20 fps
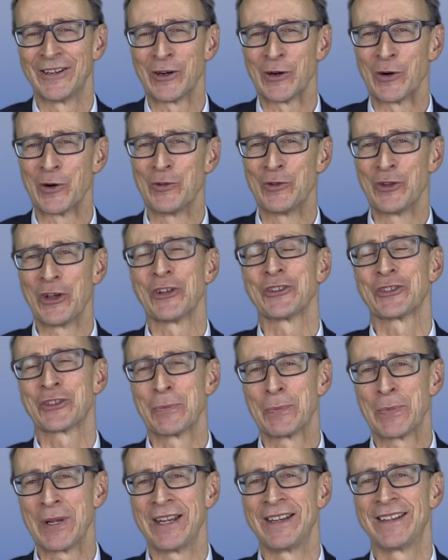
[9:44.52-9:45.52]
or Not to
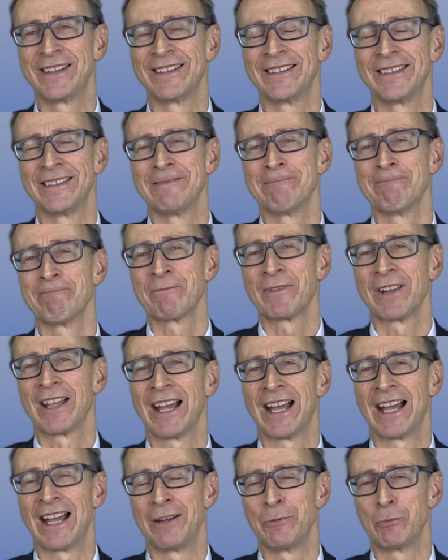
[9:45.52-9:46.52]
Bid,
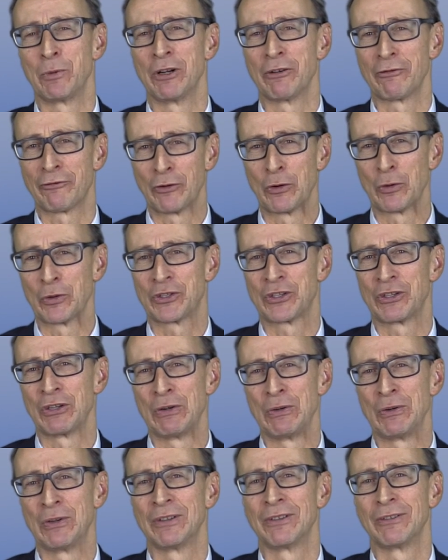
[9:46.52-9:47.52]
and we look forward
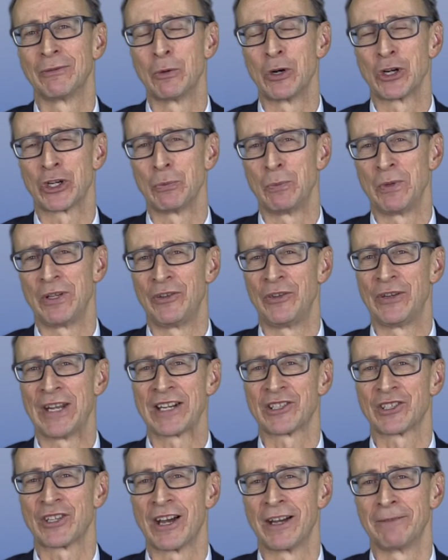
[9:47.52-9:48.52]
to working with you
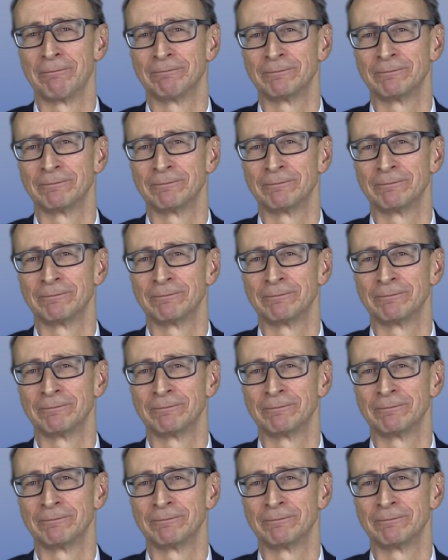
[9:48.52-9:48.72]
next time.